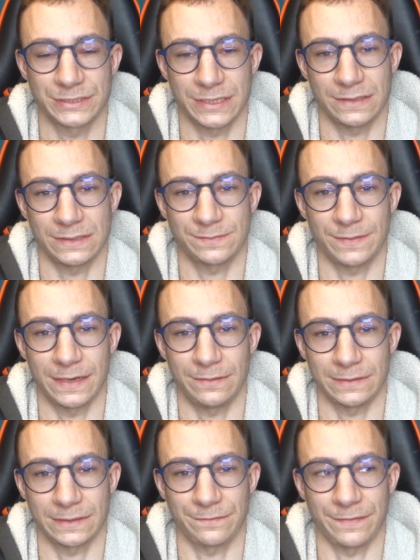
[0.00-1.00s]
share this video
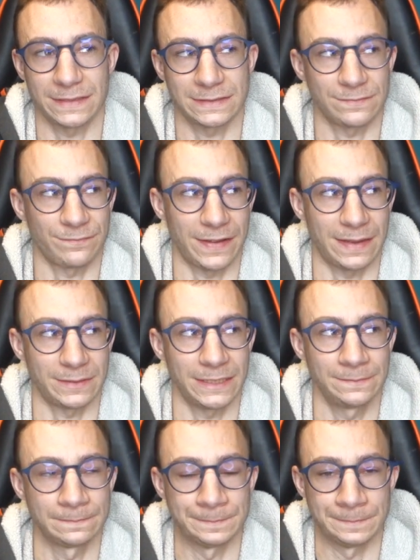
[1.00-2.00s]
with your friends and
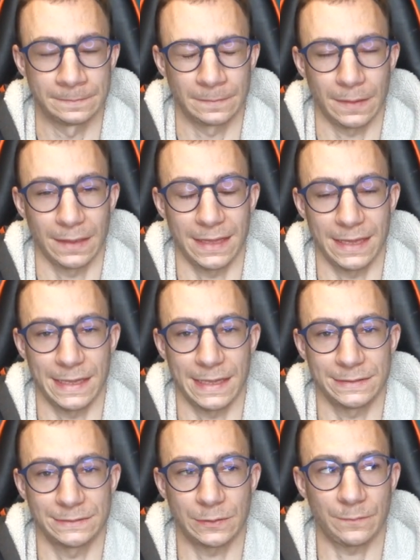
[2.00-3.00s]
family.
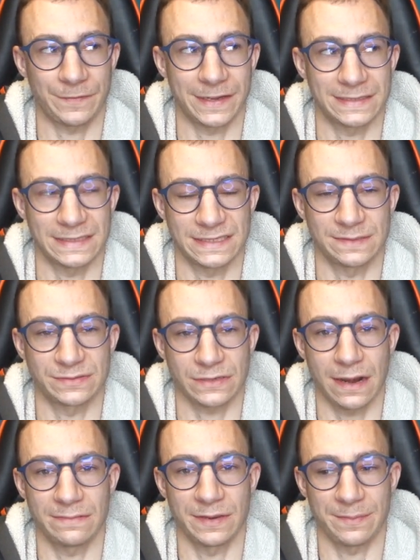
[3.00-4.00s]
And don't forget to
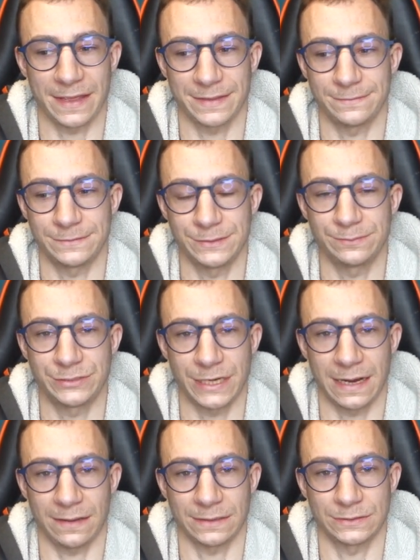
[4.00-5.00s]
subscribe to my YouTube
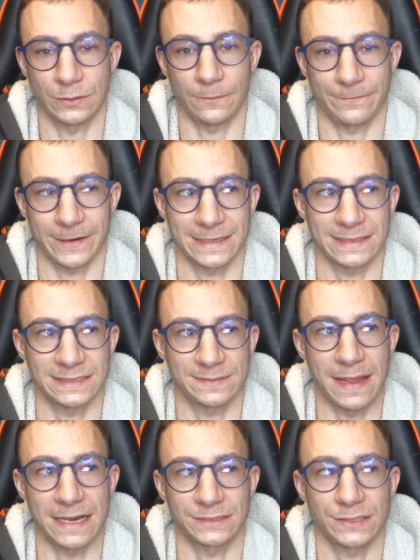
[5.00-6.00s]
channel and don't forget to
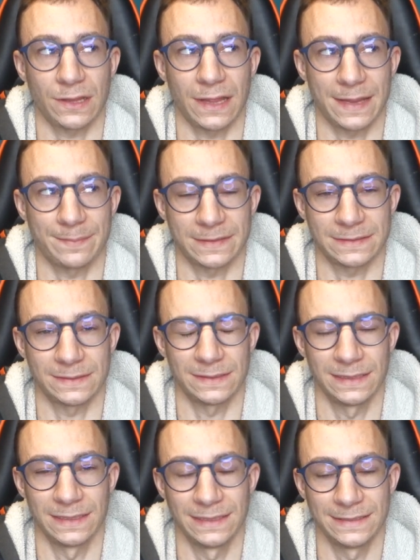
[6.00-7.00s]
smash the like button.
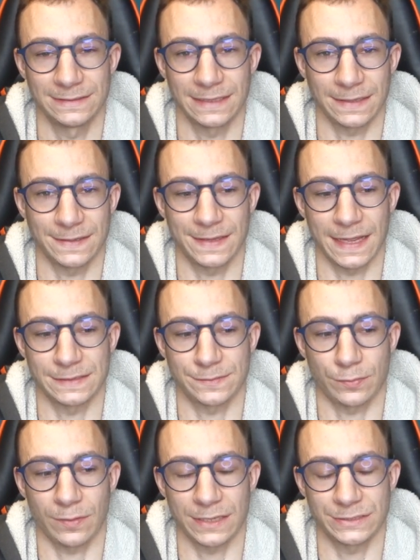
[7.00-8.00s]
Thank you guys
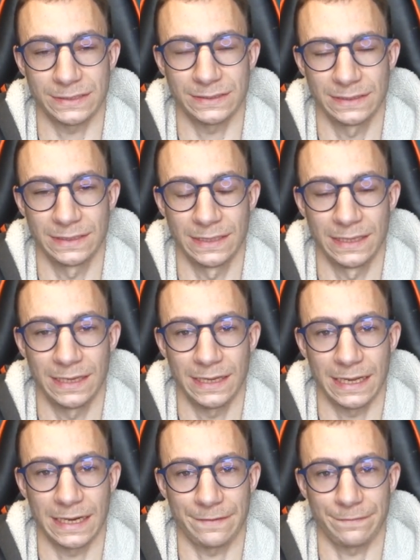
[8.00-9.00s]
for watching.
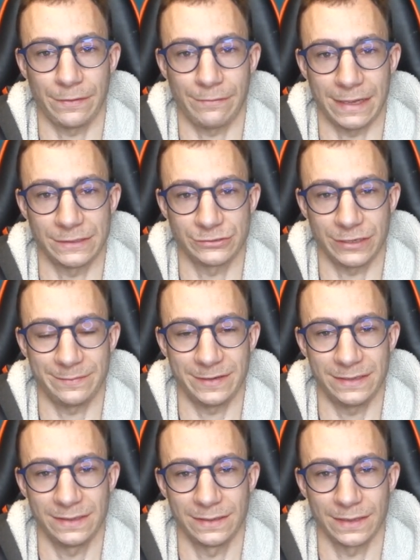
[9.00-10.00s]
And if you ain't
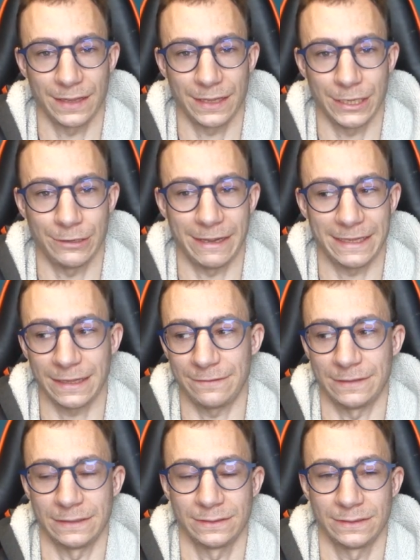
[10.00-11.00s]
dreaming, you ain't
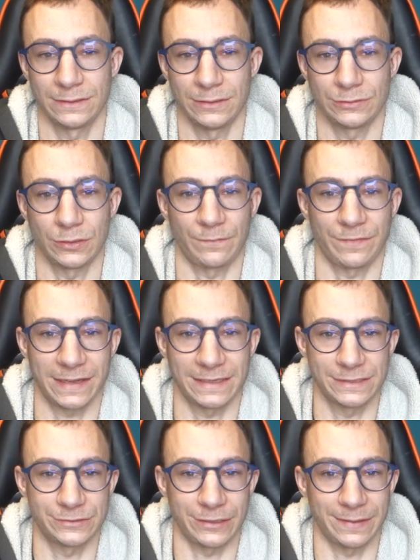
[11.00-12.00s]
living. Don't forget
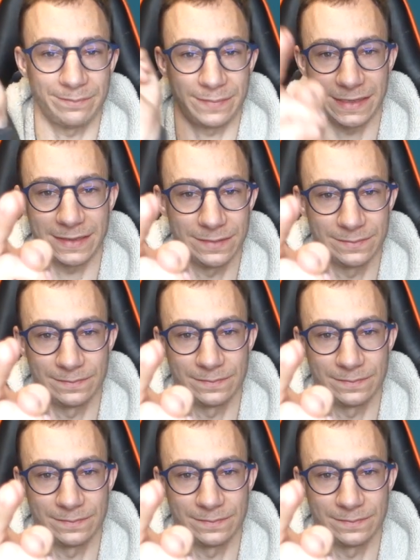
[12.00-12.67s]
to dream big.